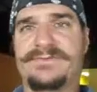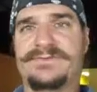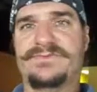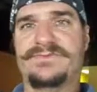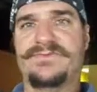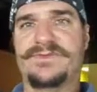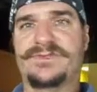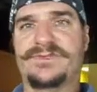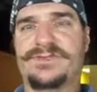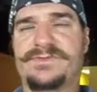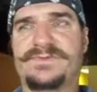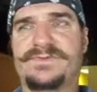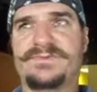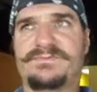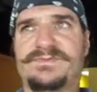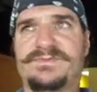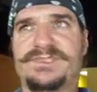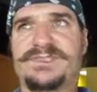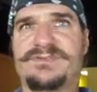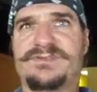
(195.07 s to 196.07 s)
The troops
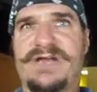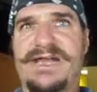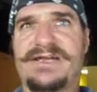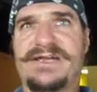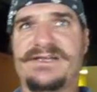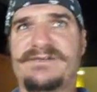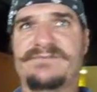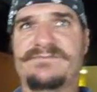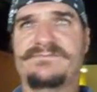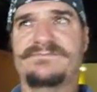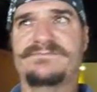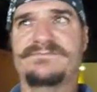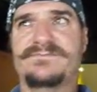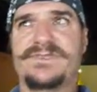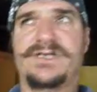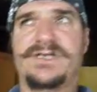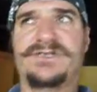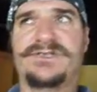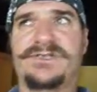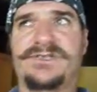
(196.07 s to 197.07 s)
will be stranded
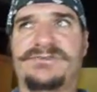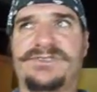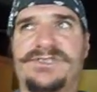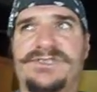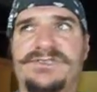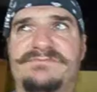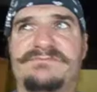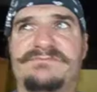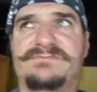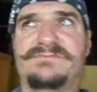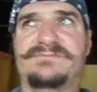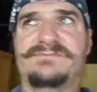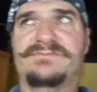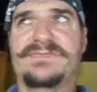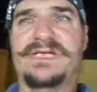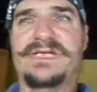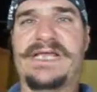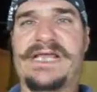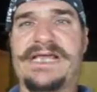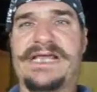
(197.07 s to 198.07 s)
on the ocean
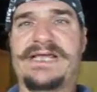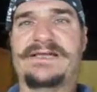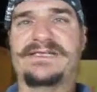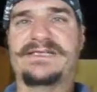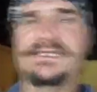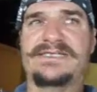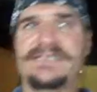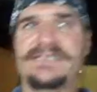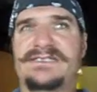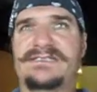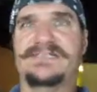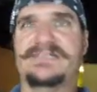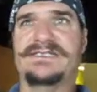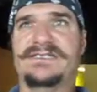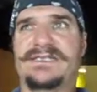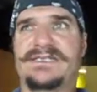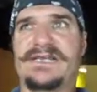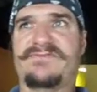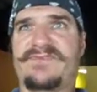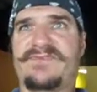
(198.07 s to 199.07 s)
and in
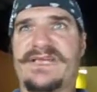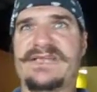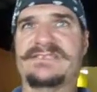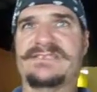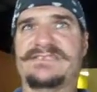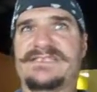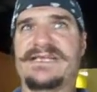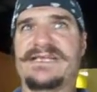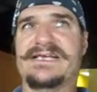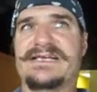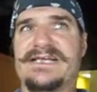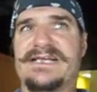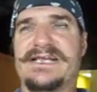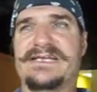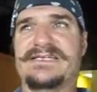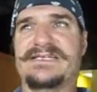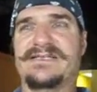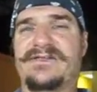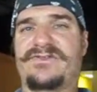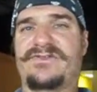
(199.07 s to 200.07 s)
Afghanistan and
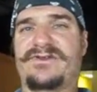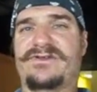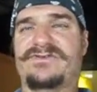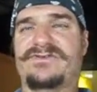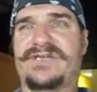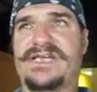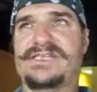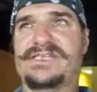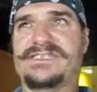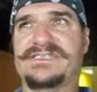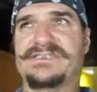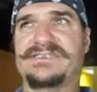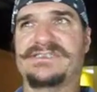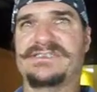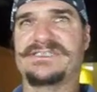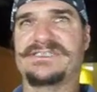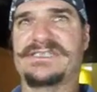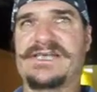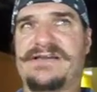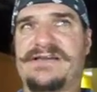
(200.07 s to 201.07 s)
in other
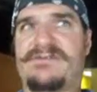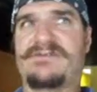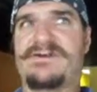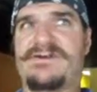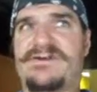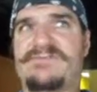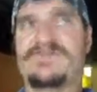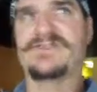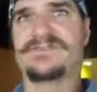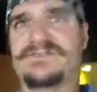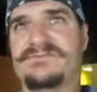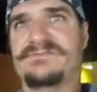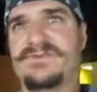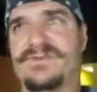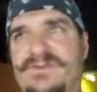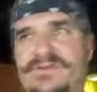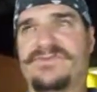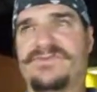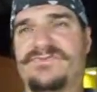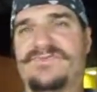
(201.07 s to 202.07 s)
locations that are in the Muslim
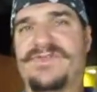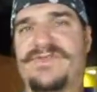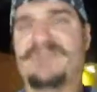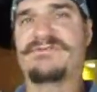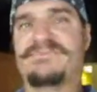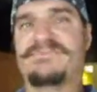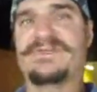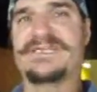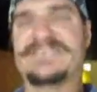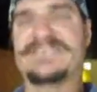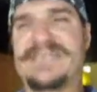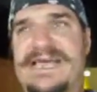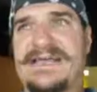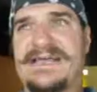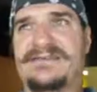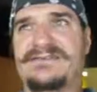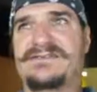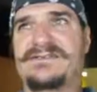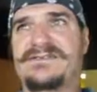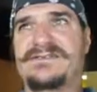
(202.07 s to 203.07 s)
world. They will be
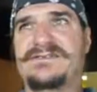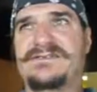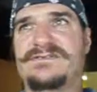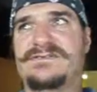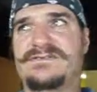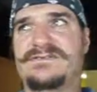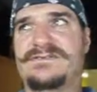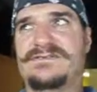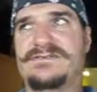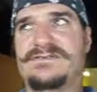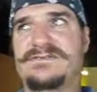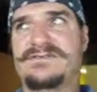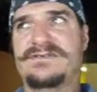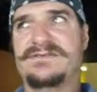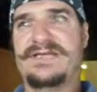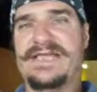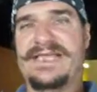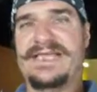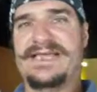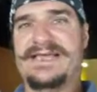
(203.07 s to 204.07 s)
attacked.
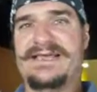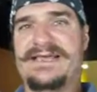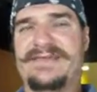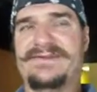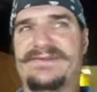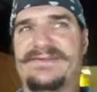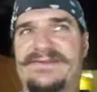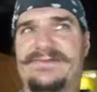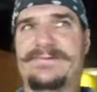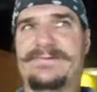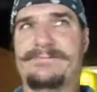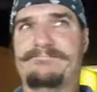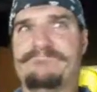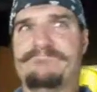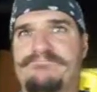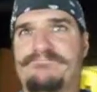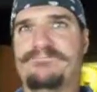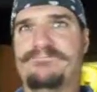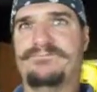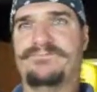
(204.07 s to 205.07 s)
And
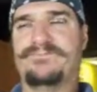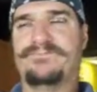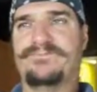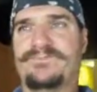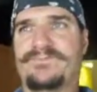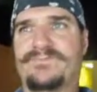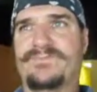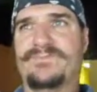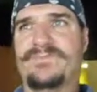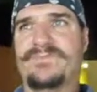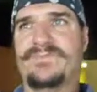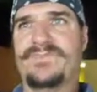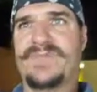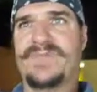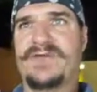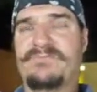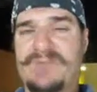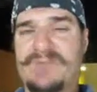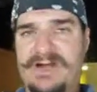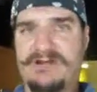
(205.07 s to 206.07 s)

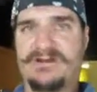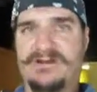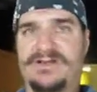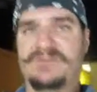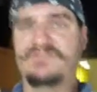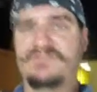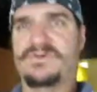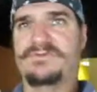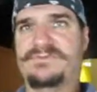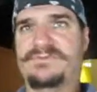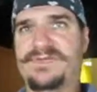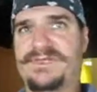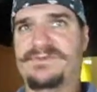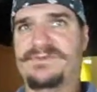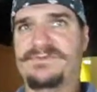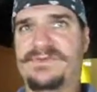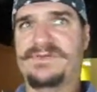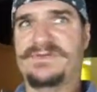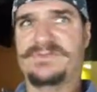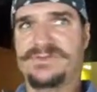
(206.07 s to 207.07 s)
America will be
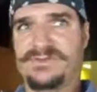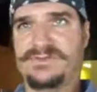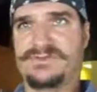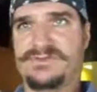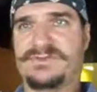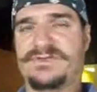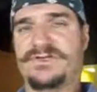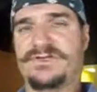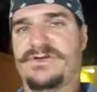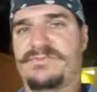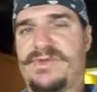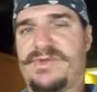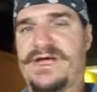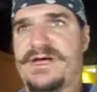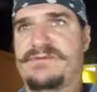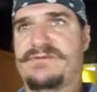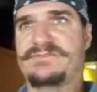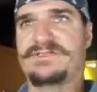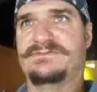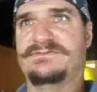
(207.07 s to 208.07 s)
nuclear
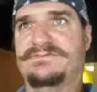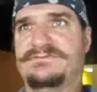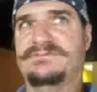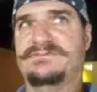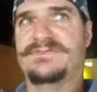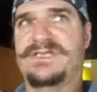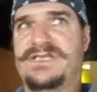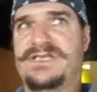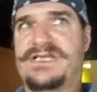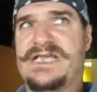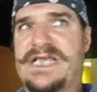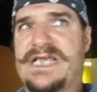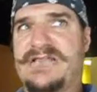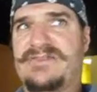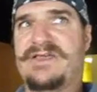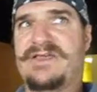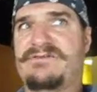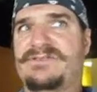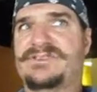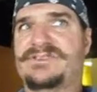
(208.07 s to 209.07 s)
bombed. And
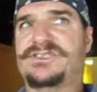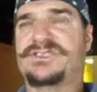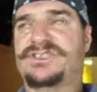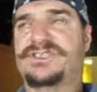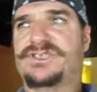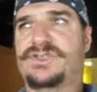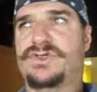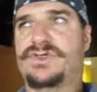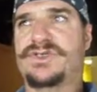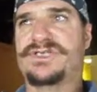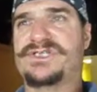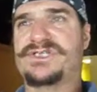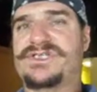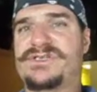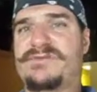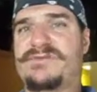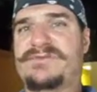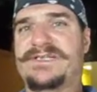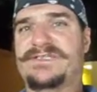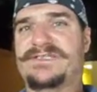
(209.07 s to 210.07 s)
that will destroy
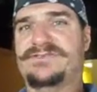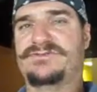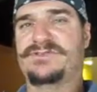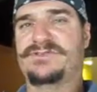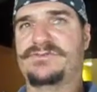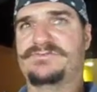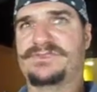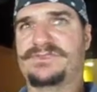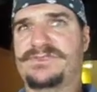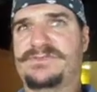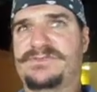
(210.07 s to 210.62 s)
so many troops